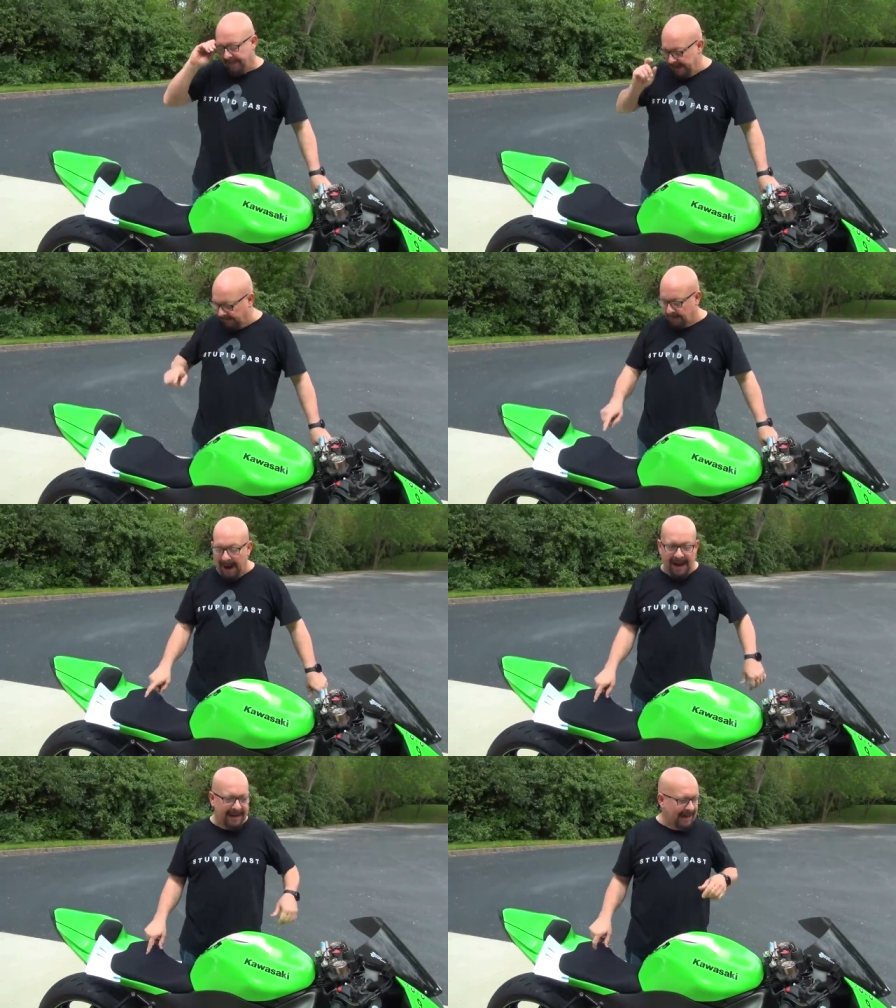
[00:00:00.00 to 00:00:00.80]
this
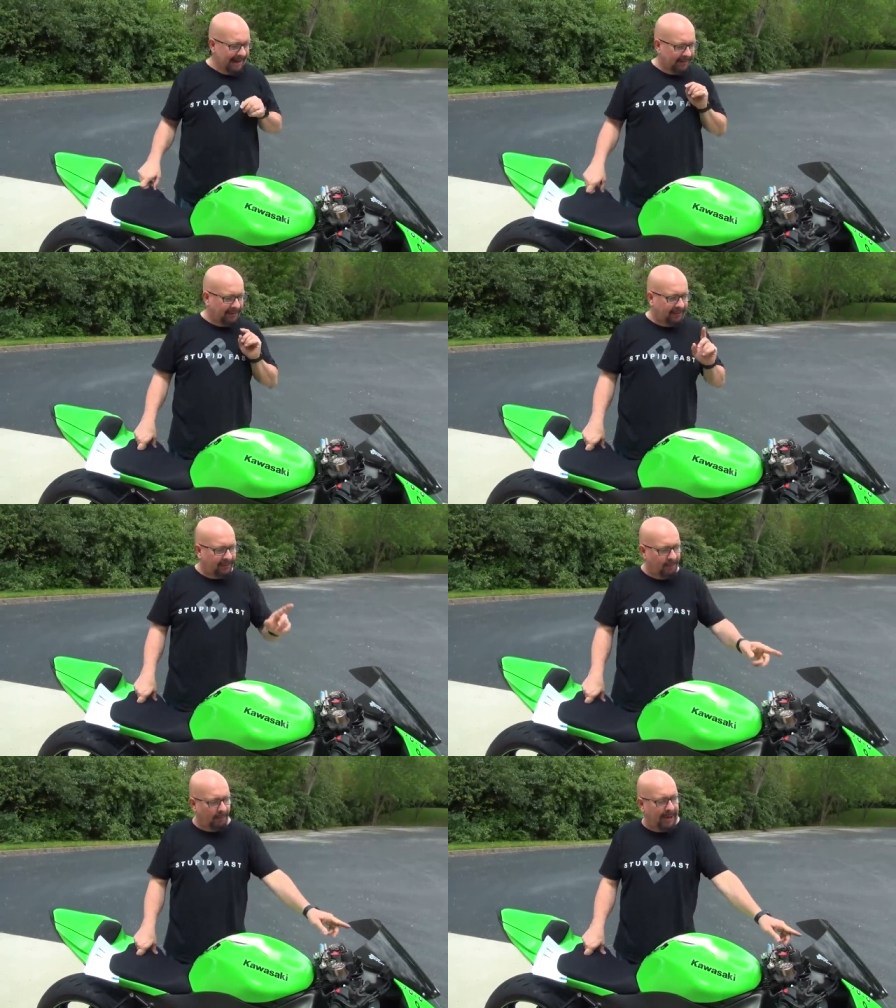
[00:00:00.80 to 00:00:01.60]
bike is
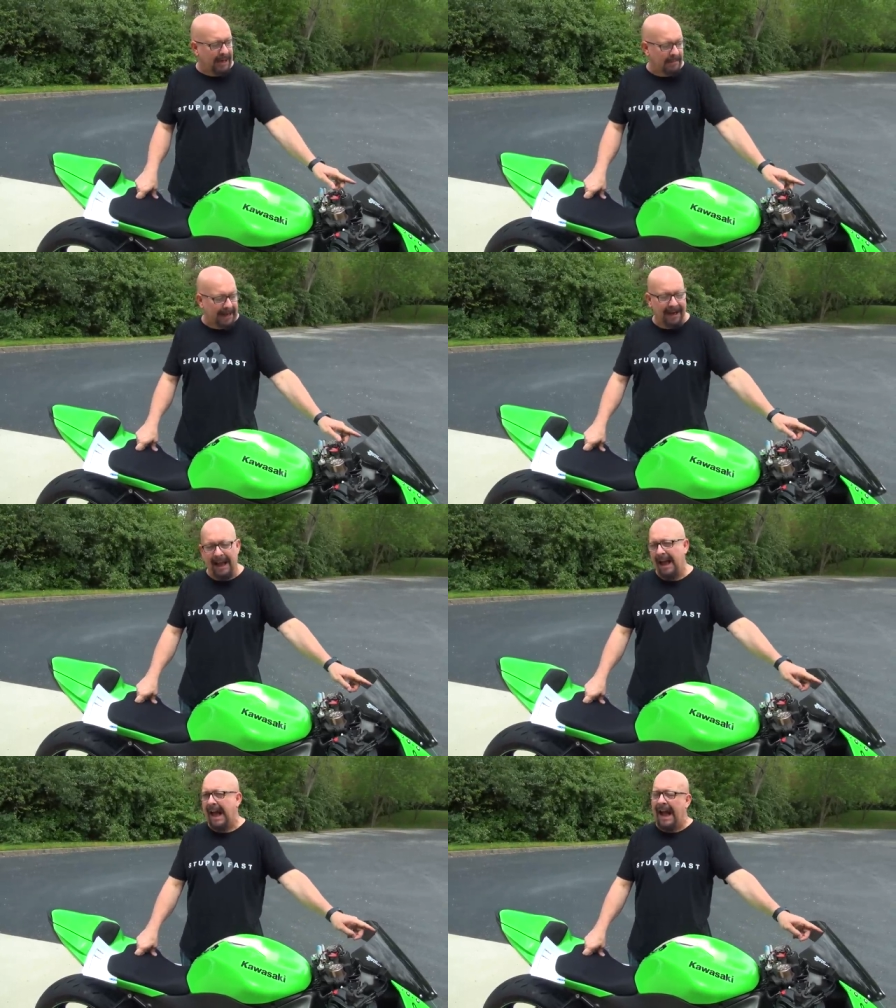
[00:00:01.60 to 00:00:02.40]
screaming
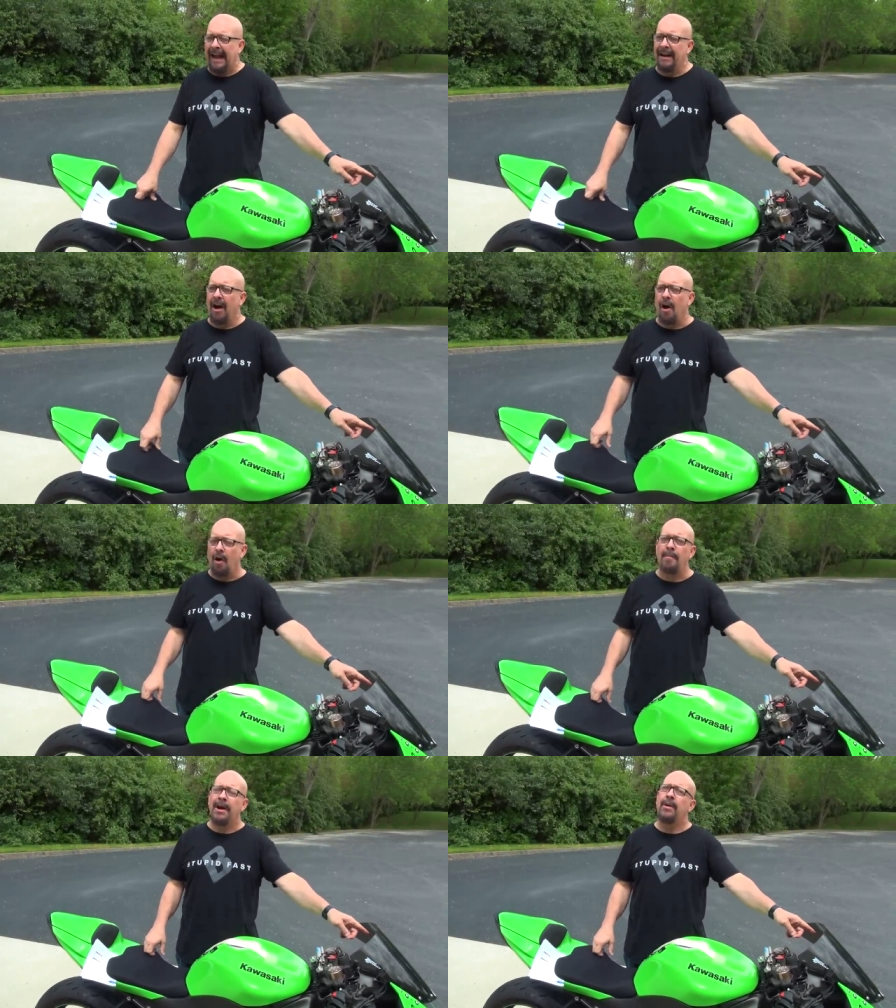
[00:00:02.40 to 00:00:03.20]
at
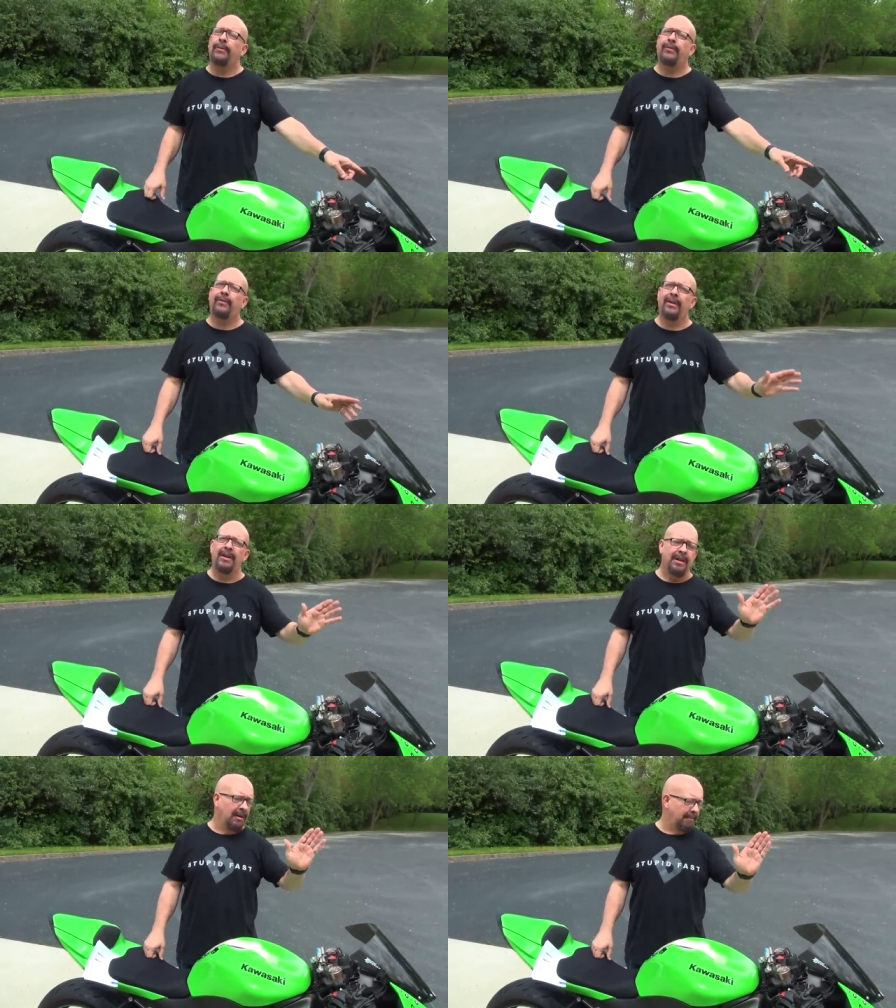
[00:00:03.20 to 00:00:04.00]
almost
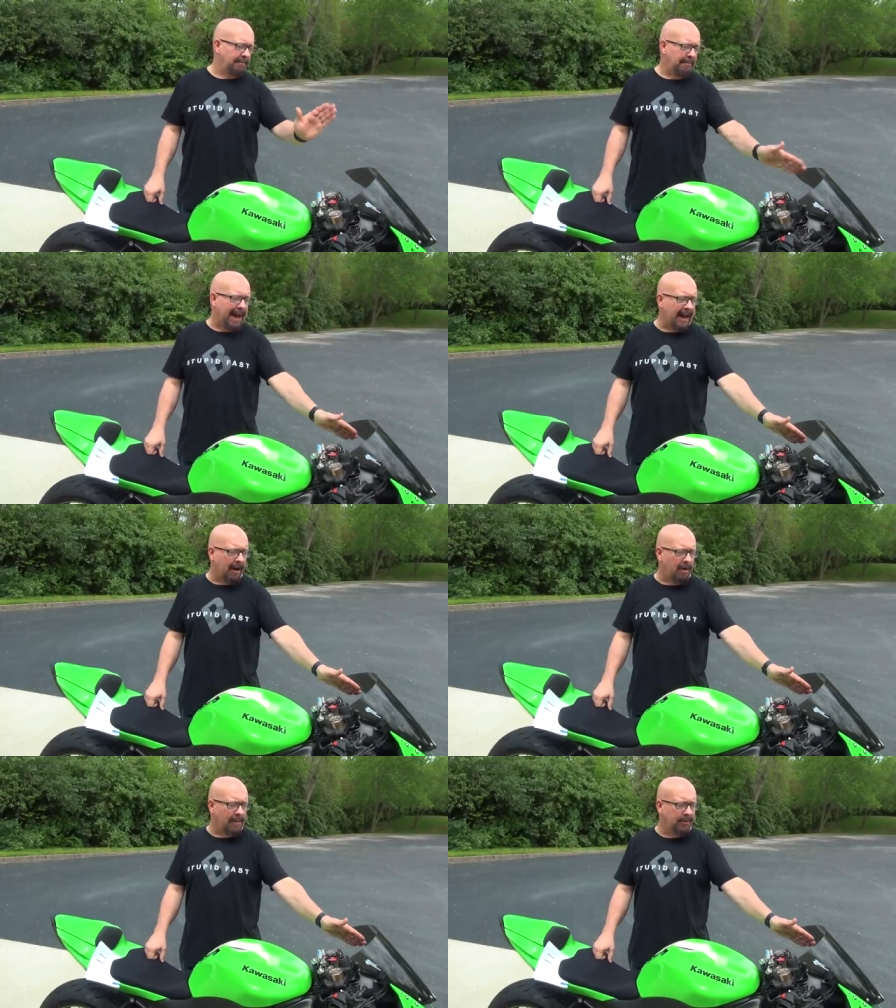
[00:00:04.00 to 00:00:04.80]

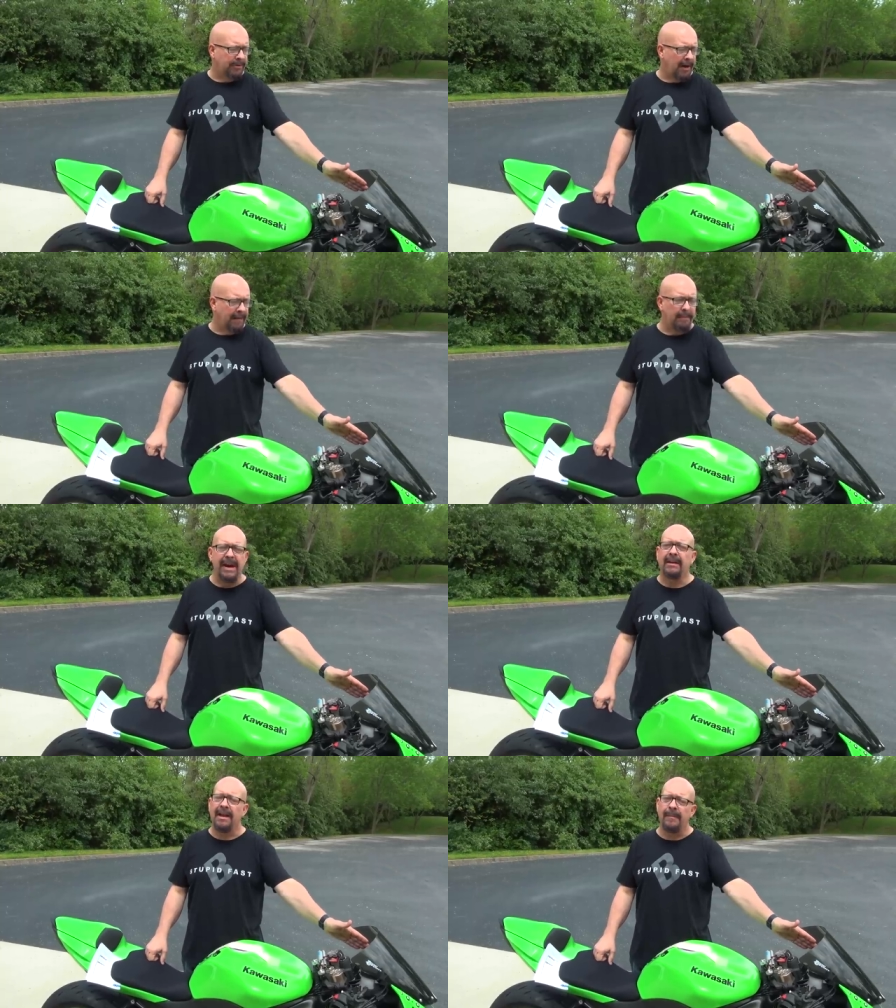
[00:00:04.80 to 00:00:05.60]
on the
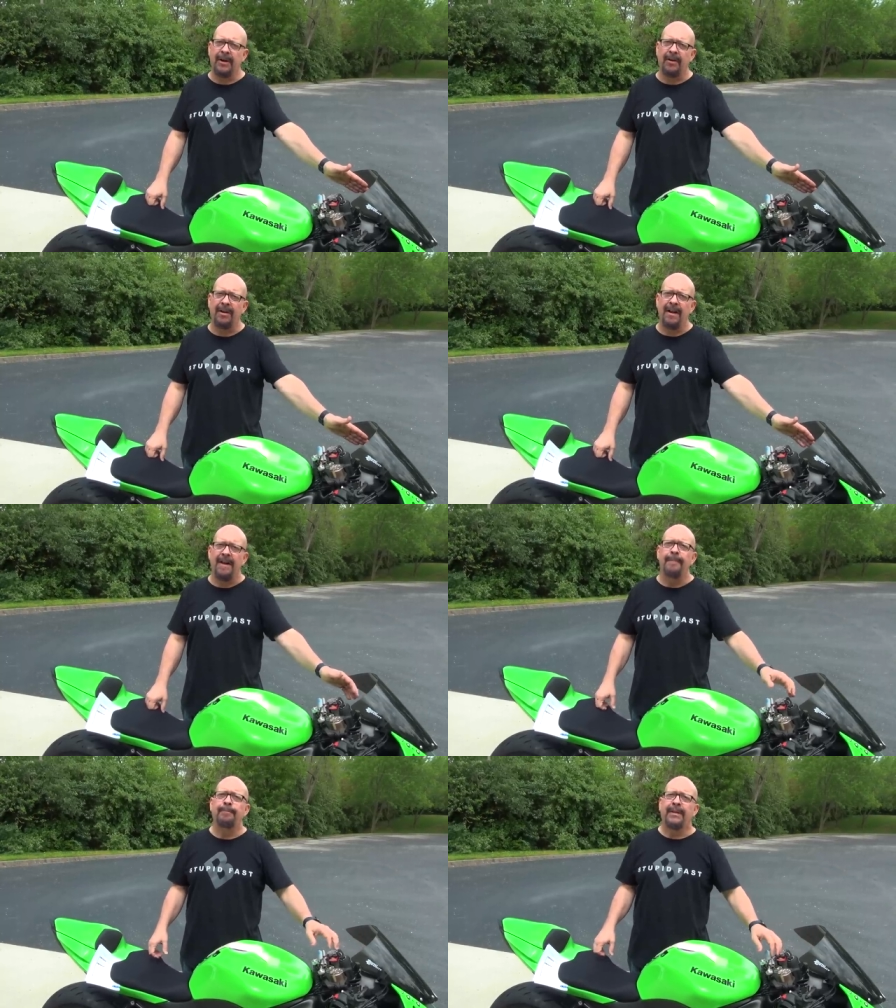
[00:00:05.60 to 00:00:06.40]
peak limiter
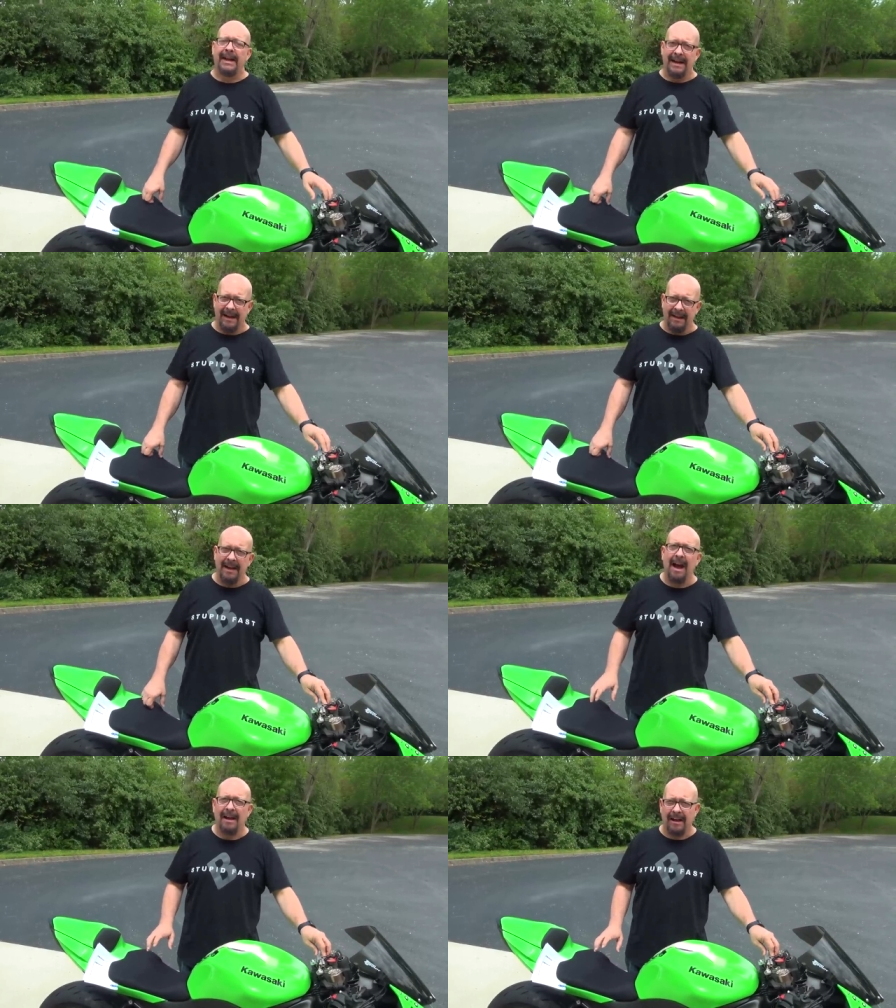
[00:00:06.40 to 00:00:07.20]

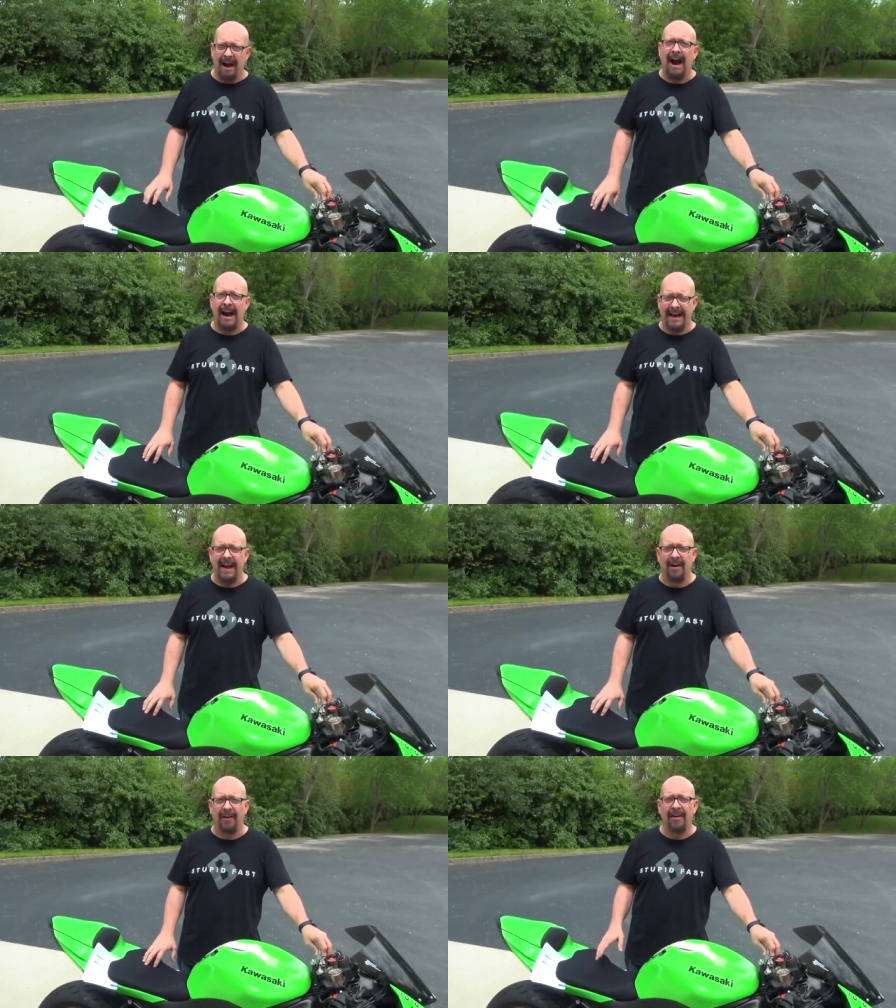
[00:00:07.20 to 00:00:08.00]
in high
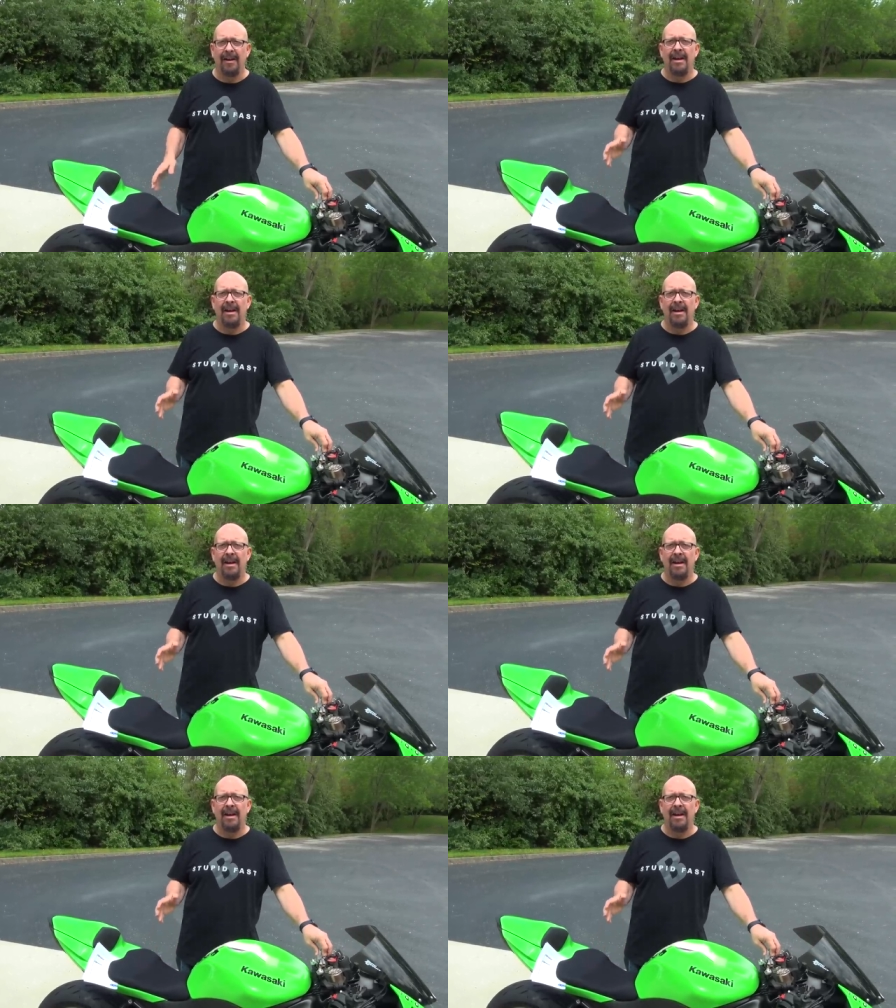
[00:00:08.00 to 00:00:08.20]
gear